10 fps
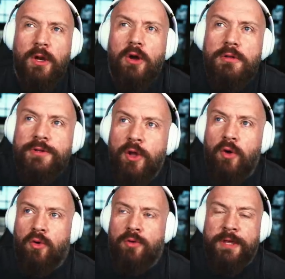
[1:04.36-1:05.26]
all
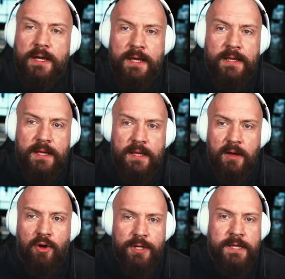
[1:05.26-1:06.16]
know that
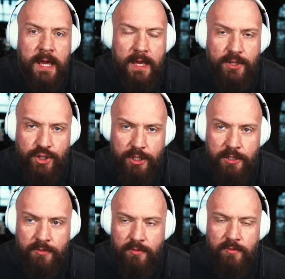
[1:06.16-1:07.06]
on
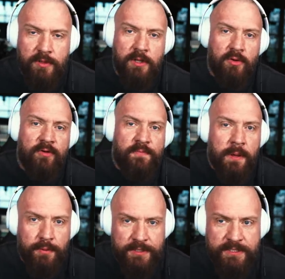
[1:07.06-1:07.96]
occasion, you know, if
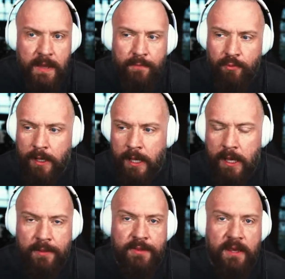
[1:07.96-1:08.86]
people separate
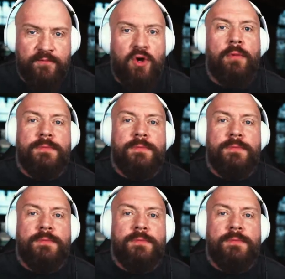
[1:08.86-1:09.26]
and they have come